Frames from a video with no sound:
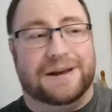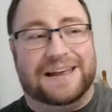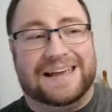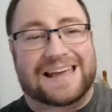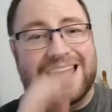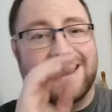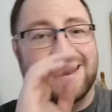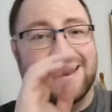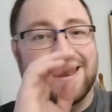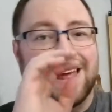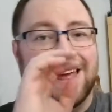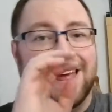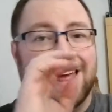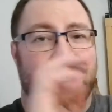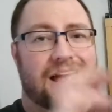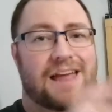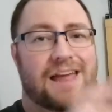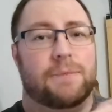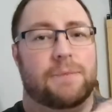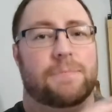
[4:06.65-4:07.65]
But again,
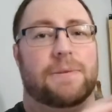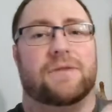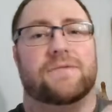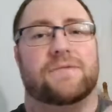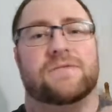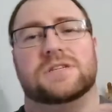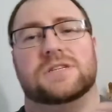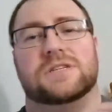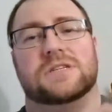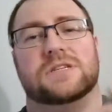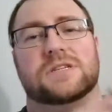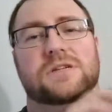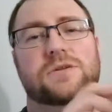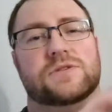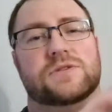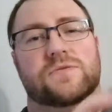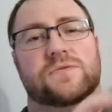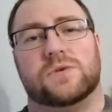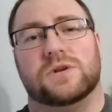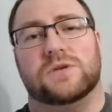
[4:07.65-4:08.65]
eight pound for this
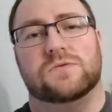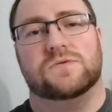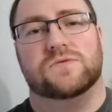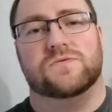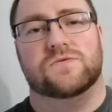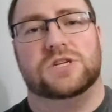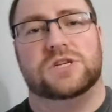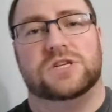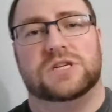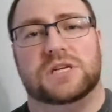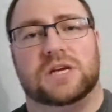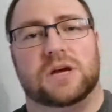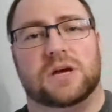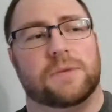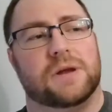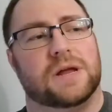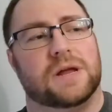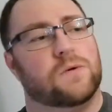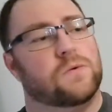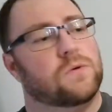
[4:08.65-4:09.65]
exclusive when it was originally
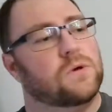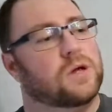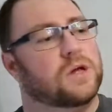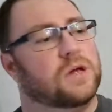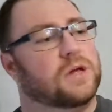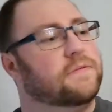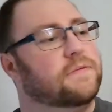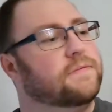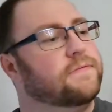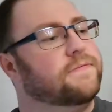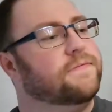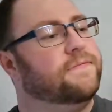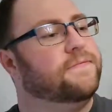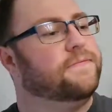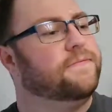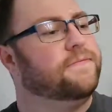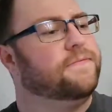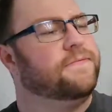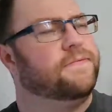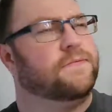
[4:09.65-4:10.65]
coming out at
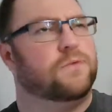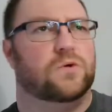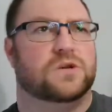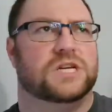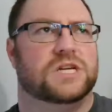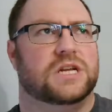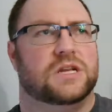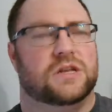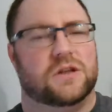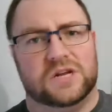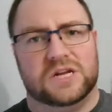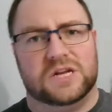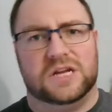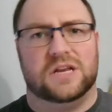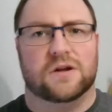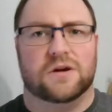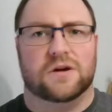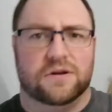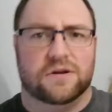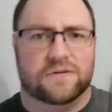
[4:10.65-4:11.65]
fourteen
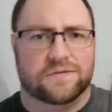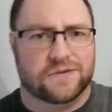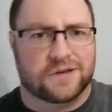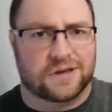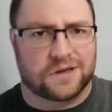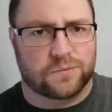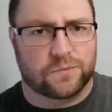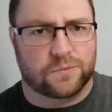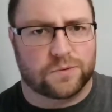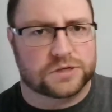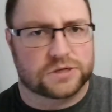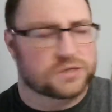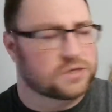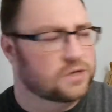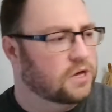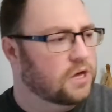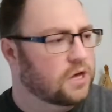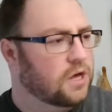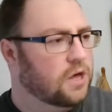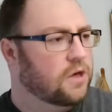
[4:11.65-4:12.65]
ninety nine, I think it
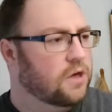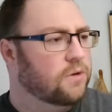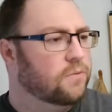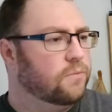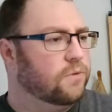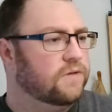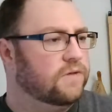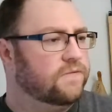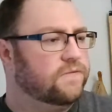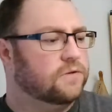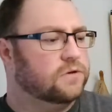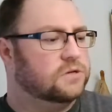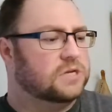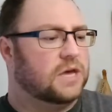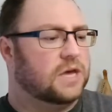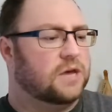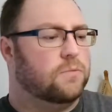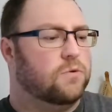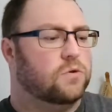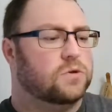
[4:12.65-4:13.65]
was when they
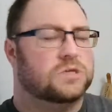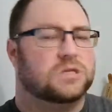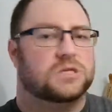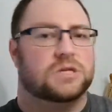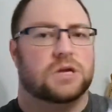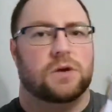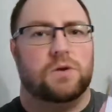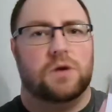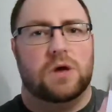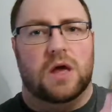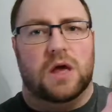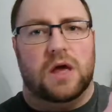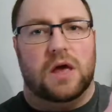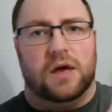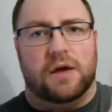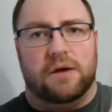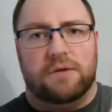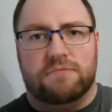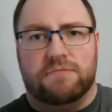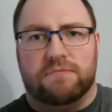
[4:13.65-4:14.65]
first came on. So
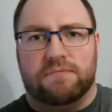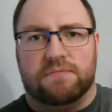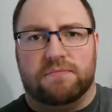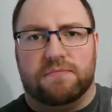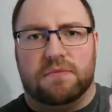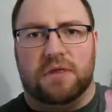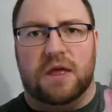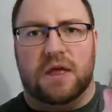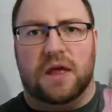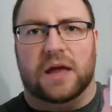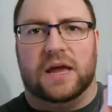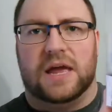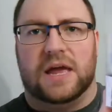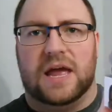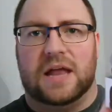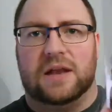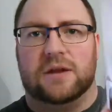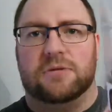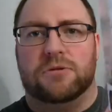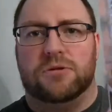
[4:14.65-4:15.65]

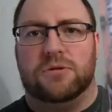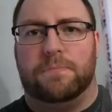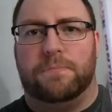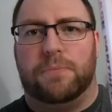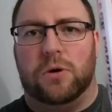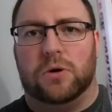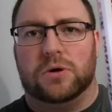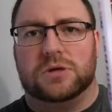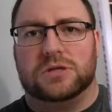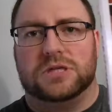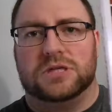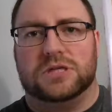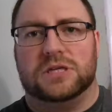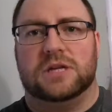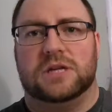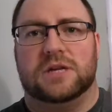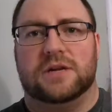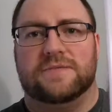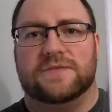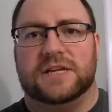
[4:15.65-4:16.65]
again, the box
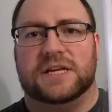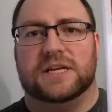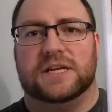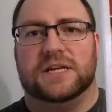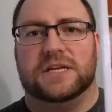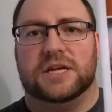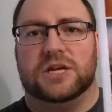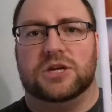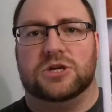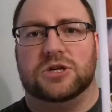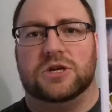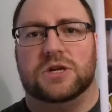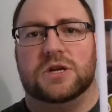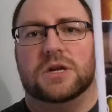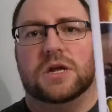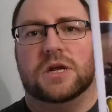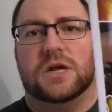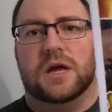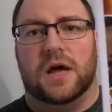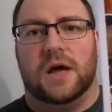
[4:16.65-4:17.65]
is in lovely
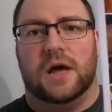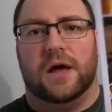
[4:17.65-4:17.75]
condition.